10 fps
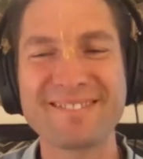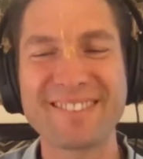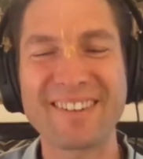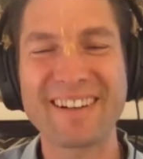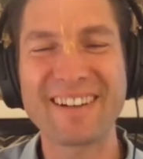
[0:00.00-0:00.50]

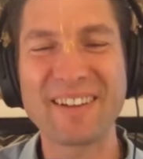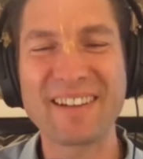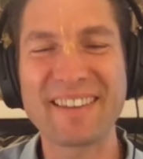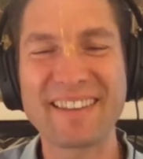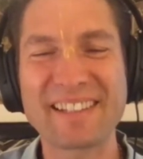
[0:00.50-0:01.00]
All right. Well,
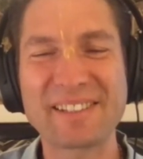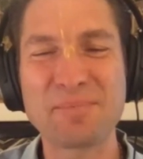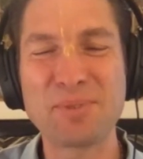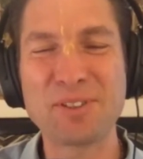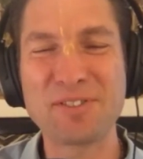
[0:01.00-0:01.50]
I think that's a
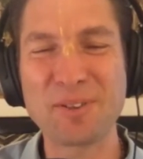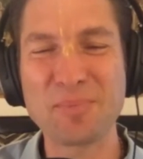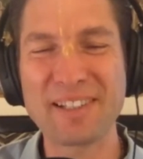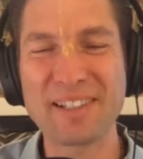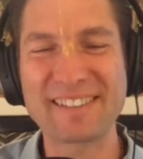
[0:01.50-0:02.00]
beautiful
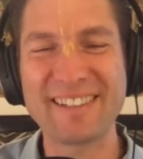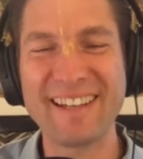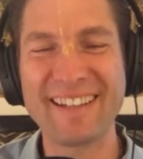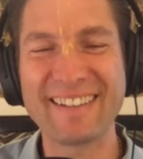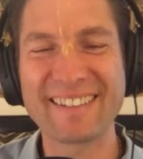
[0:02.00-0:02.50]
place to end.